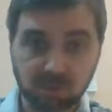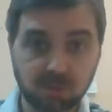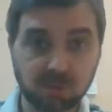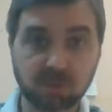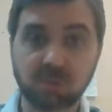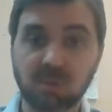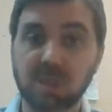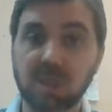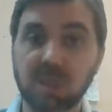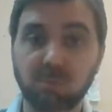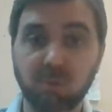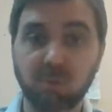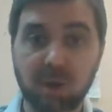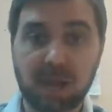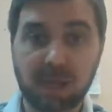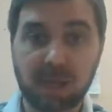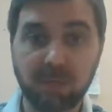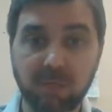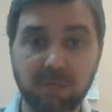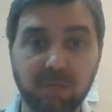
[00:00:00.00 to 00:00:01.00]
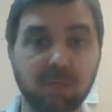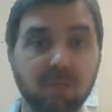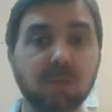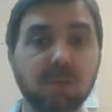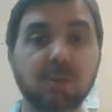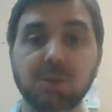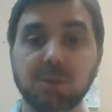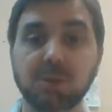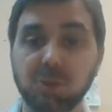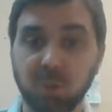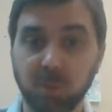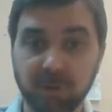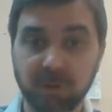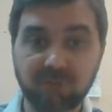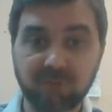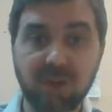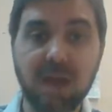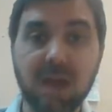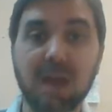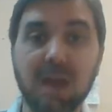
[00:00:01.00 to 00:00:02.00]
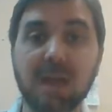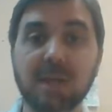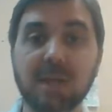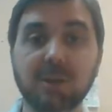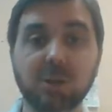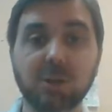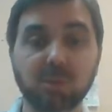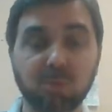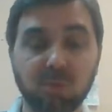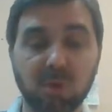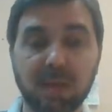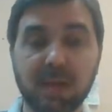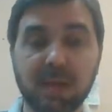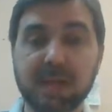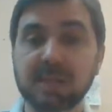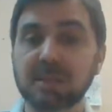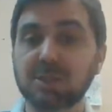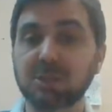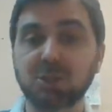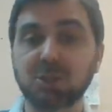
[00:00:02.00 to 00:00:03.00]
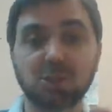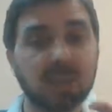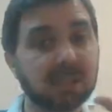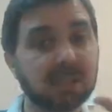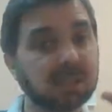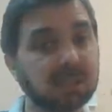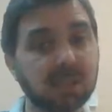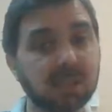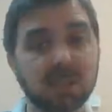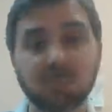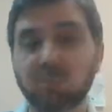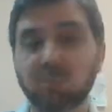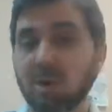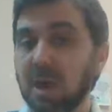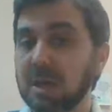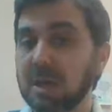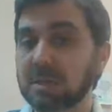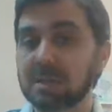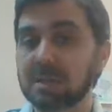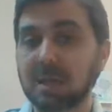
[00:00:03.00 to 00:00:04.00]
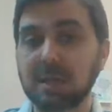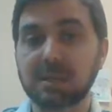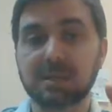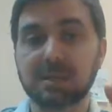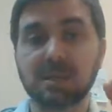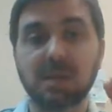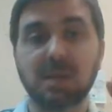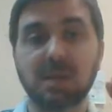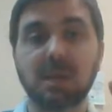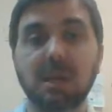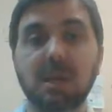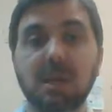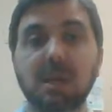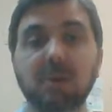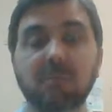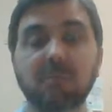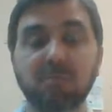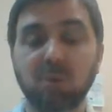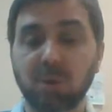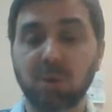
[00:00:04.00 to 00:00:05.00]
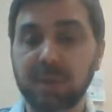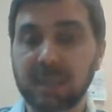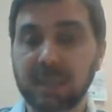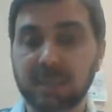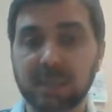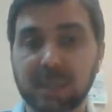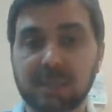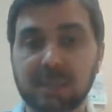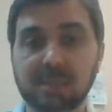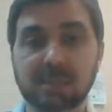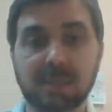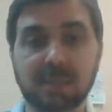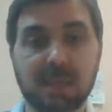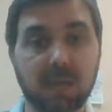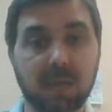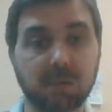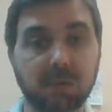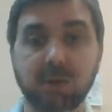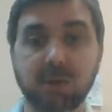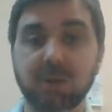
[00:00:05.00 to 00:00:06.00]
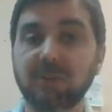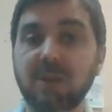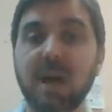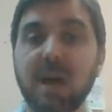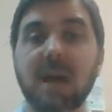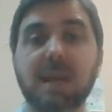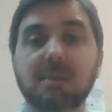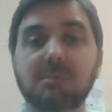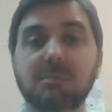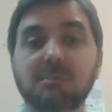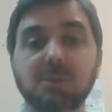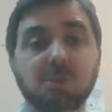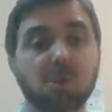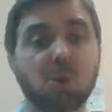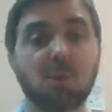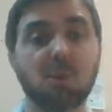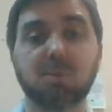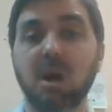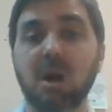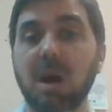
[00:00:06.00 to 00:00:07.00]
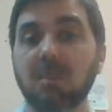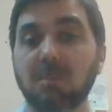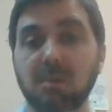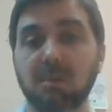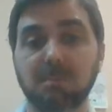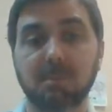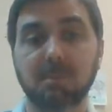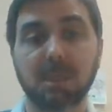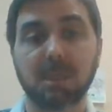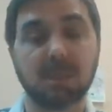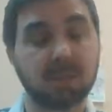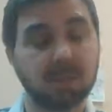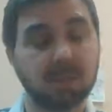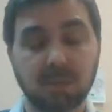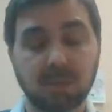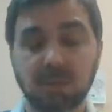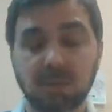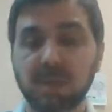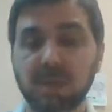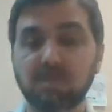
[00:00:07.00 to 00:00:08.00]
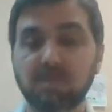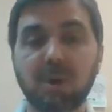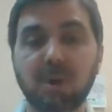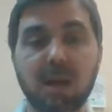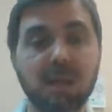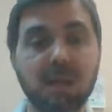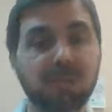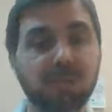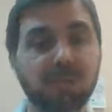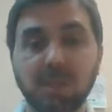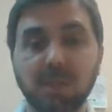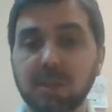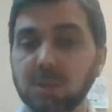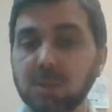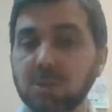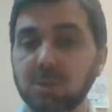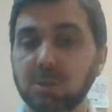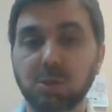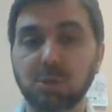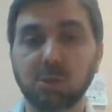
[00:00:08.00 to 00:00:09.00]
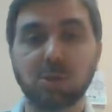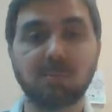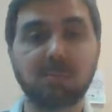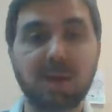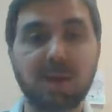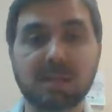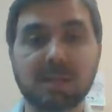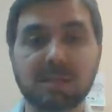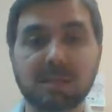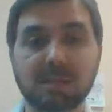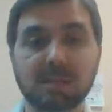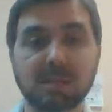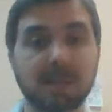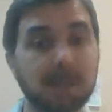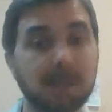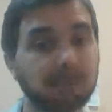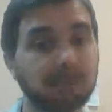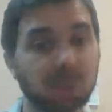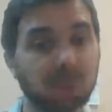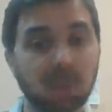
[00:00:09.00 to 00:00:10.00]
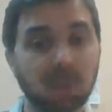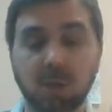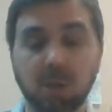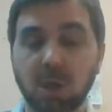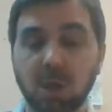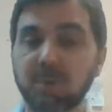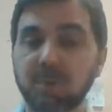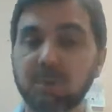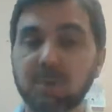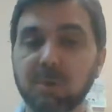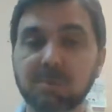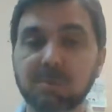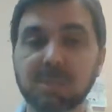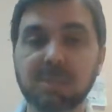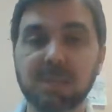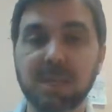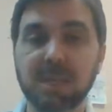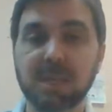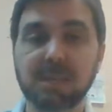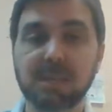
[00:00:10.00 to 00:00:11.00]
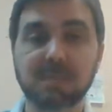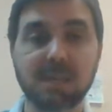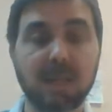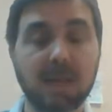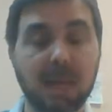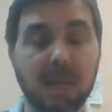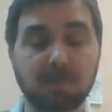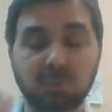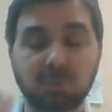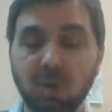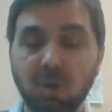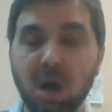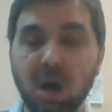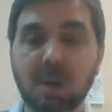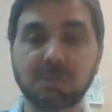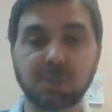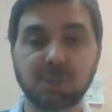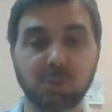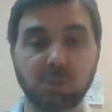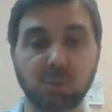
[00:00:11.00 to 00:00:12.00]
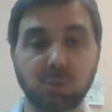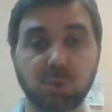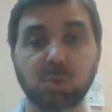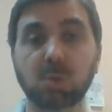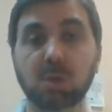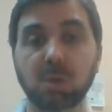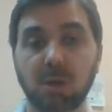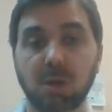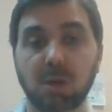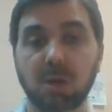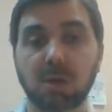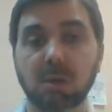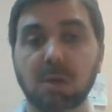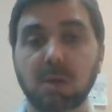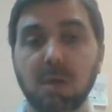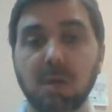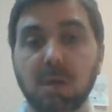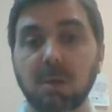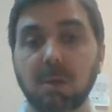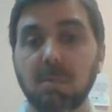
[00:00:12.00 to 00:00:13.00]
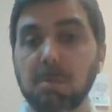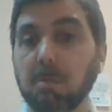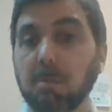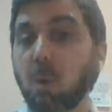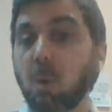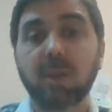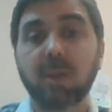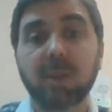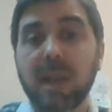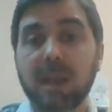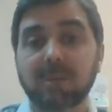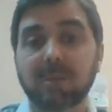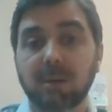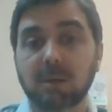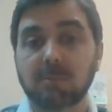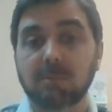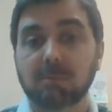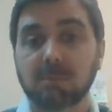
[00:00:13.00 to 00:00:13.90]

Deep breath. You're doing fine. Your brain is just in the process of putting things together. You're fine. There's no problem. Deep breath, do your best, learn from your mistakes, and I promise you, you will learn more than ever.